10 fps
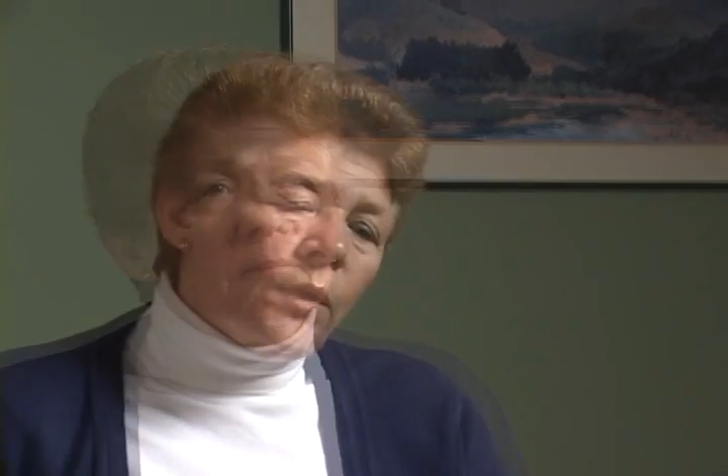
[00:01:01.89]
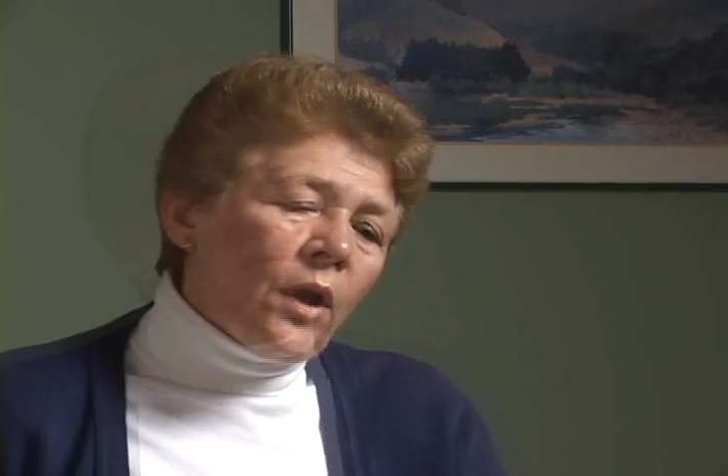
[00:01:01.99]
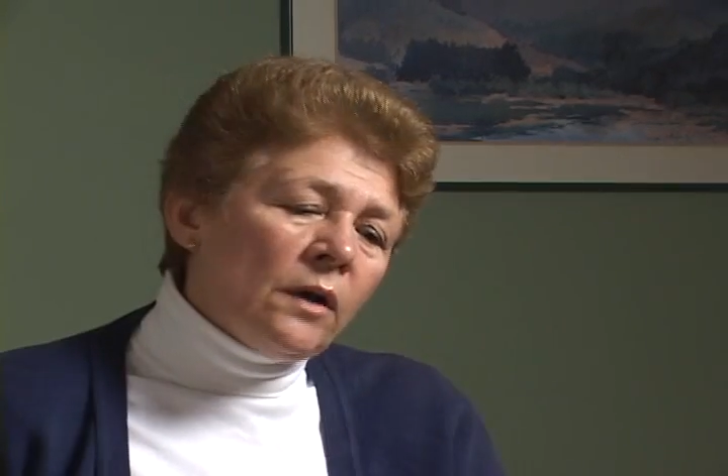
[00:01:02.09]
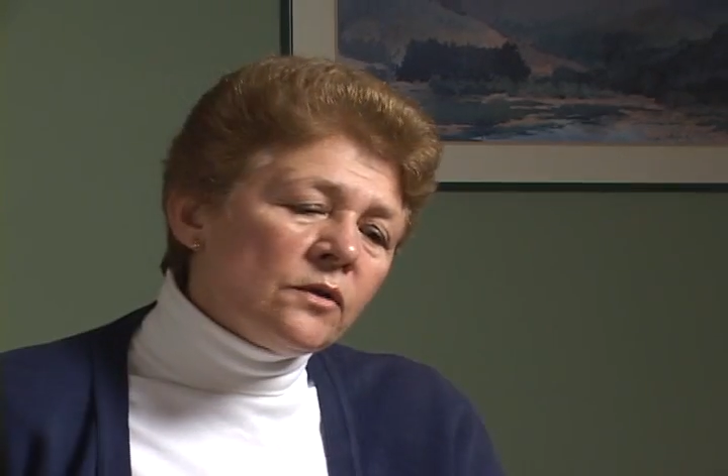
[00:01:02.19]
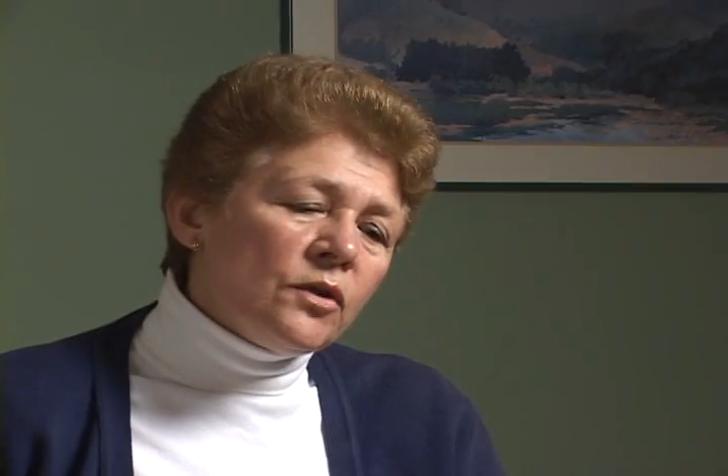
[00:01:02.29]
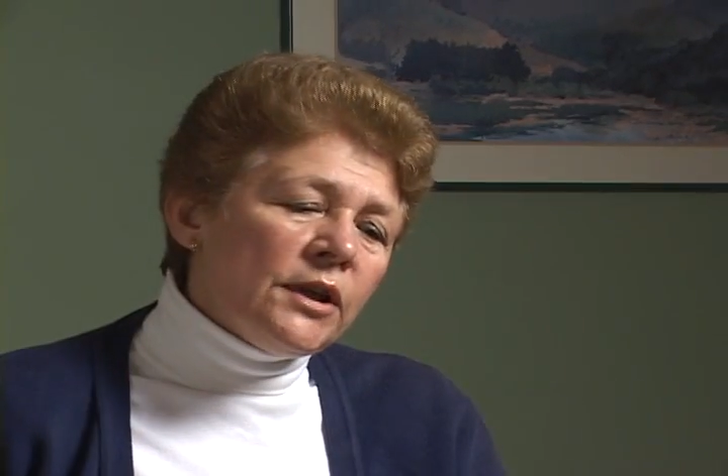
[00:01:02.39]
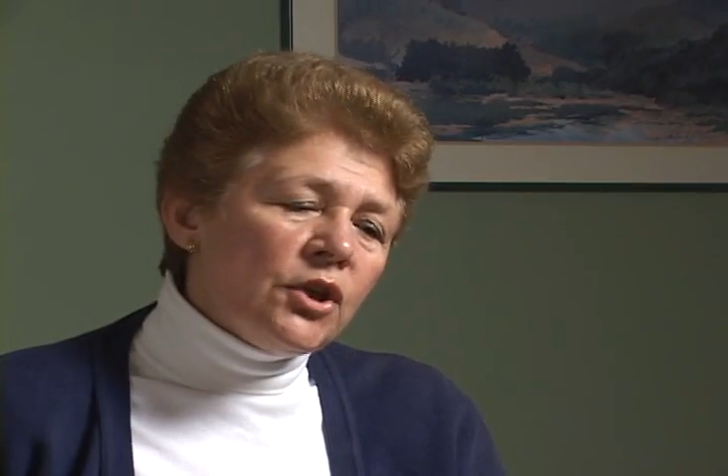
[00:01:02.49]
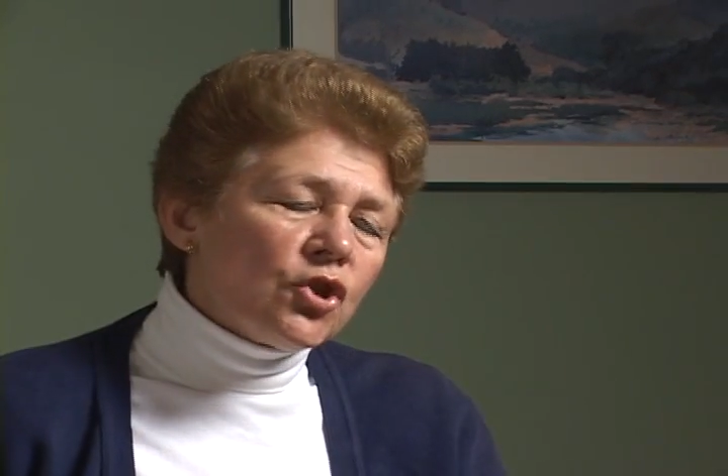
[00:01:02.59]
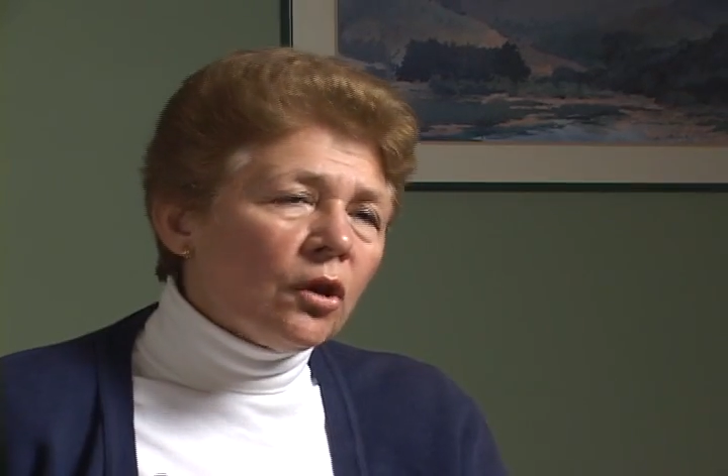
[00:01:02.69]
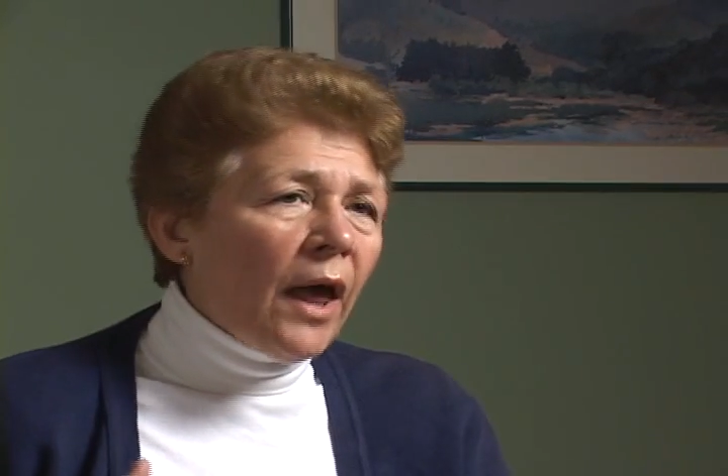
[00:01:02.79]
We also
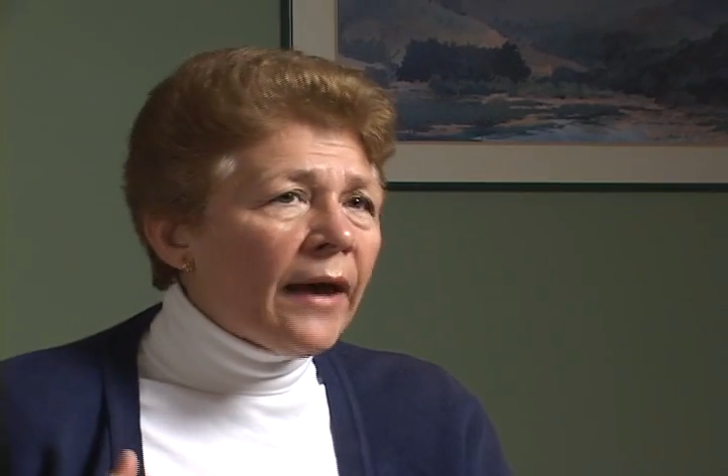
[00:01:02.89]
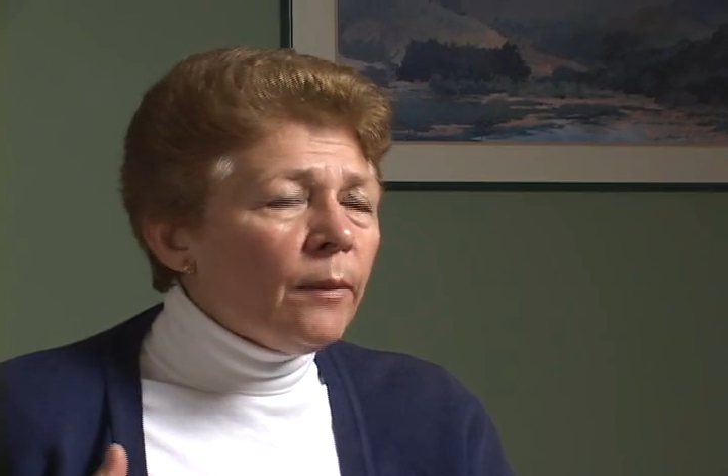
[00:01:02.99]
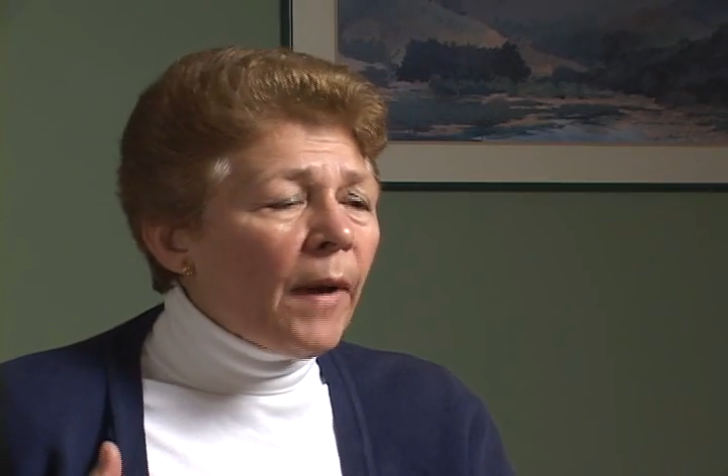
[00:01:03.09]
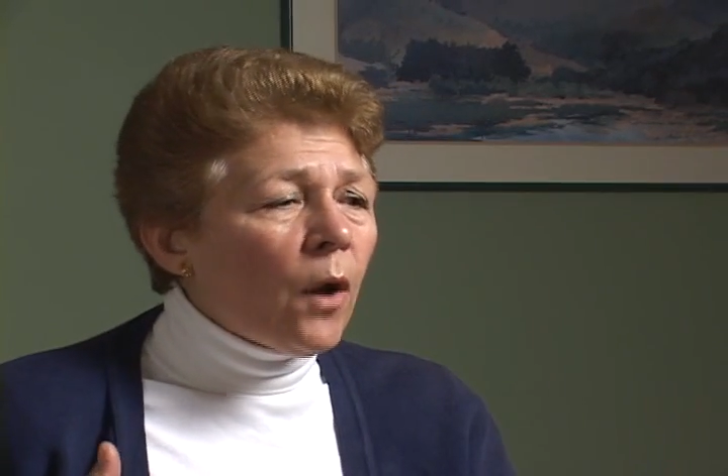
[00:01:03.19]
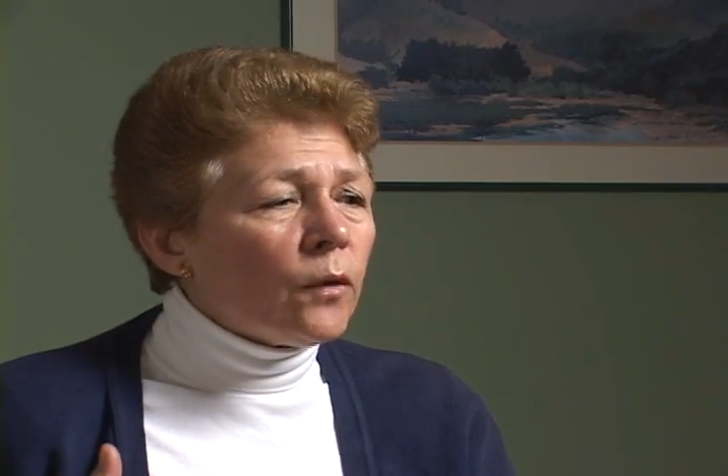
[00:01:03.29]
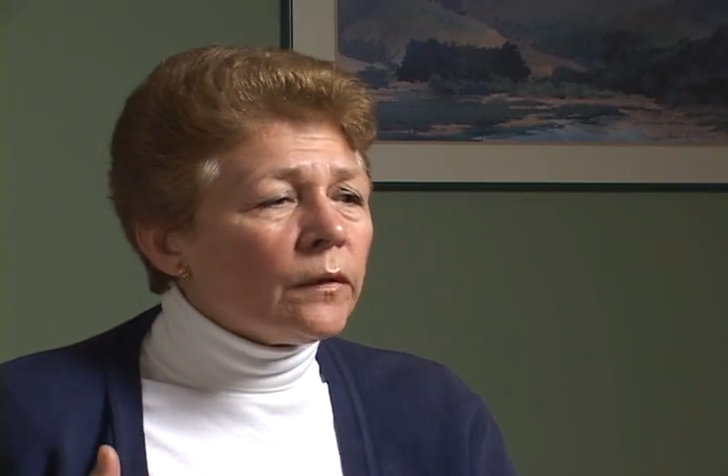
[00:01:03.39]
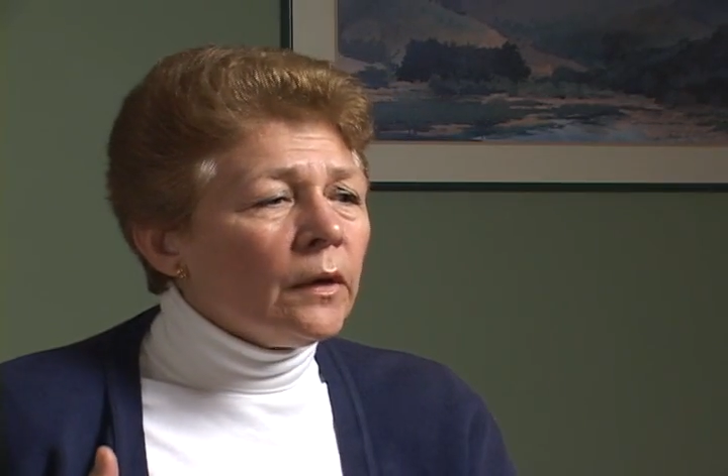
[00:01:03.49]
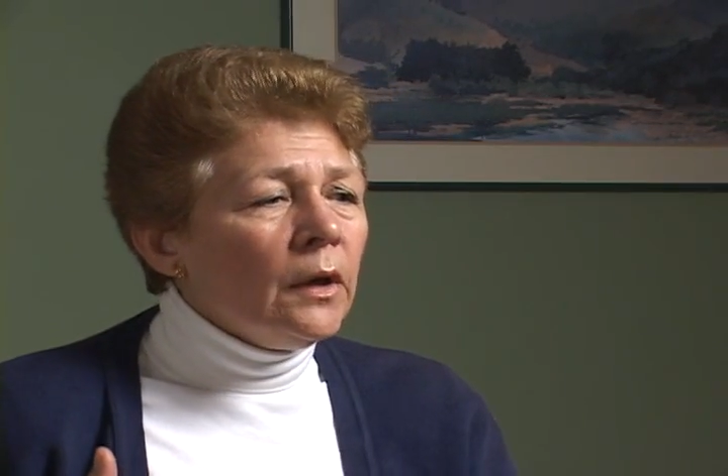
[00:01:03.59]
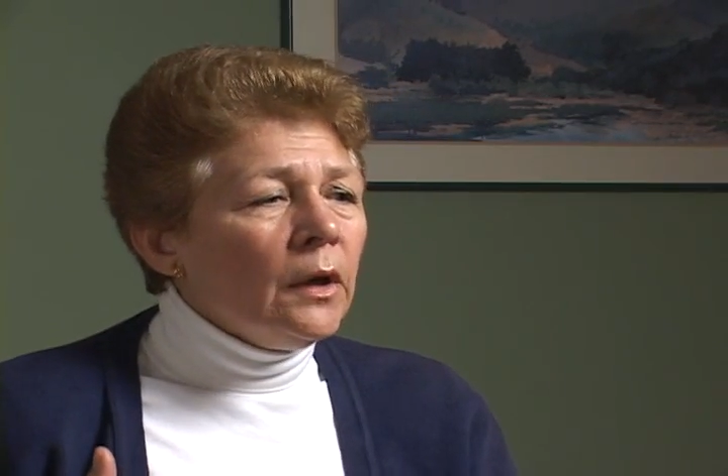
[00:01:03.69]
teach a lot about